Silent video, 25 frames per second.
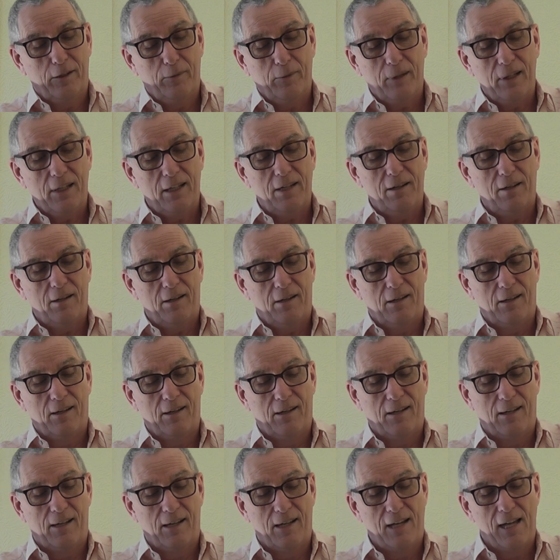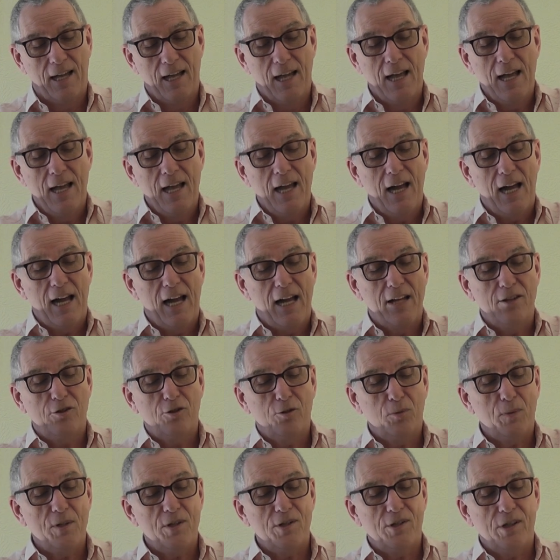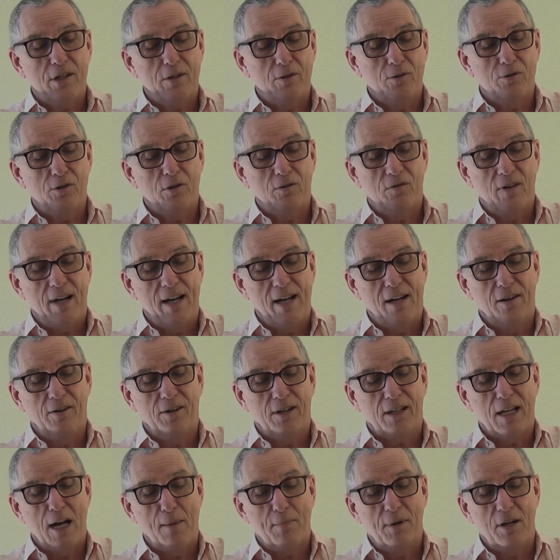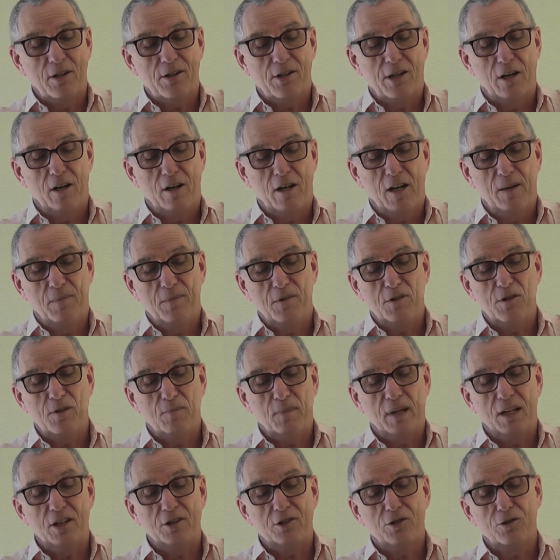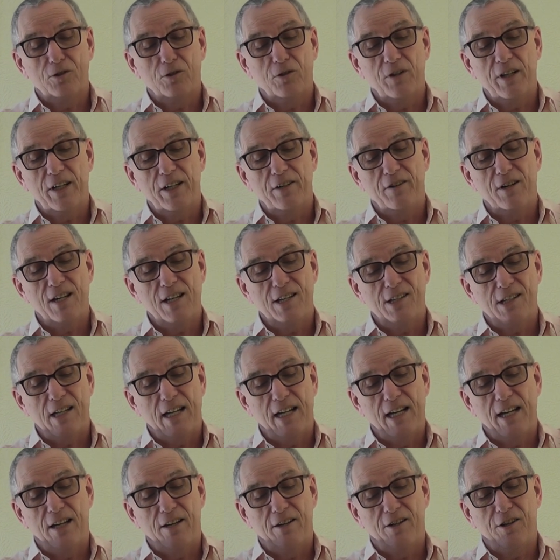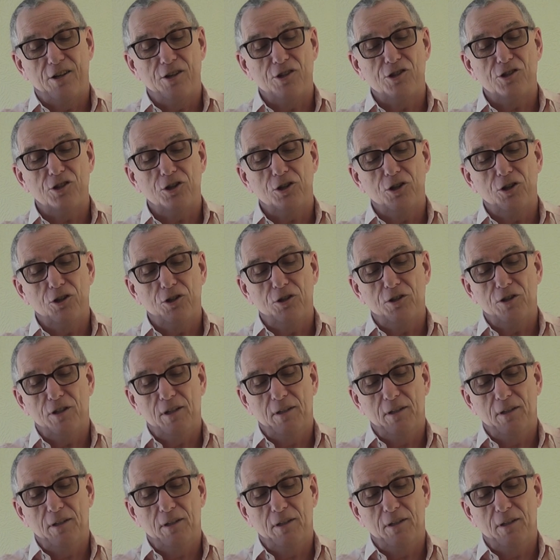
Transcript: Right. And twist those around a couple of times to make sure they're nice and uh, secure.